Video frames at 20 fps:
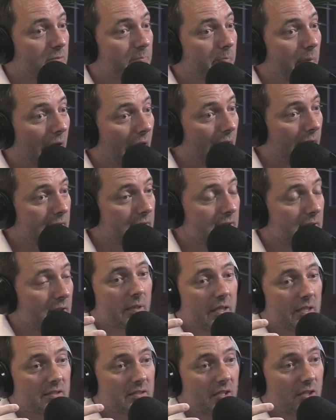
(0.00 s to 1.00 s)
but
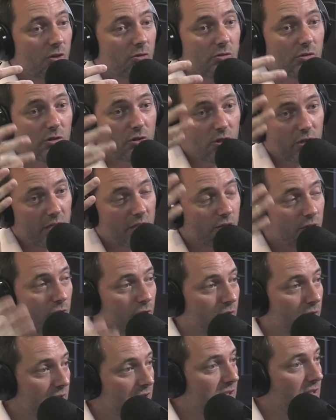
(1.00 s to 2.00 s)
because they don't look
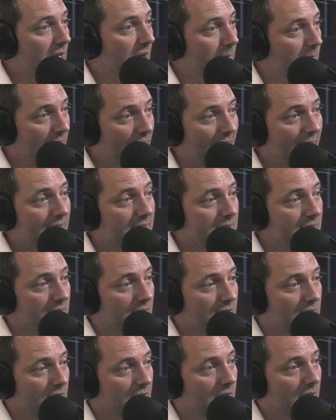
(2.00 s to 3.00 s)
through the same lens
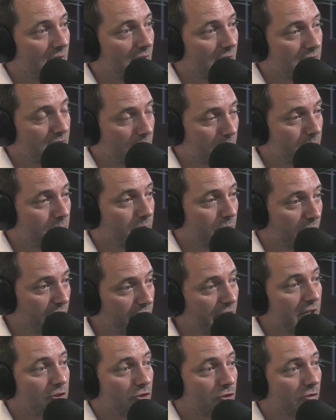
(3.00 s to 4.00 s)
as a
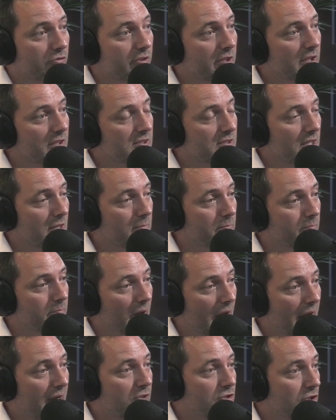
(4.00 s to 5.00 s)
professional real estate
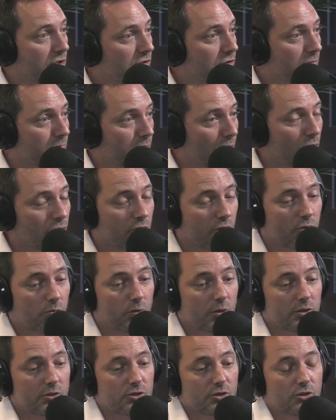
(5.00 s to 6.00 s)
agent or broker
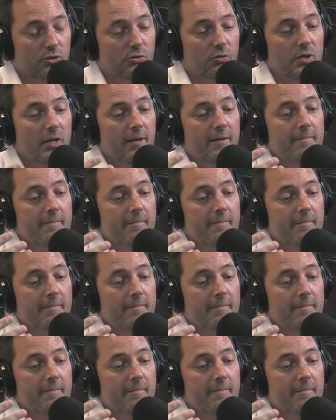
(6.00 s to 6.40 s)
will do.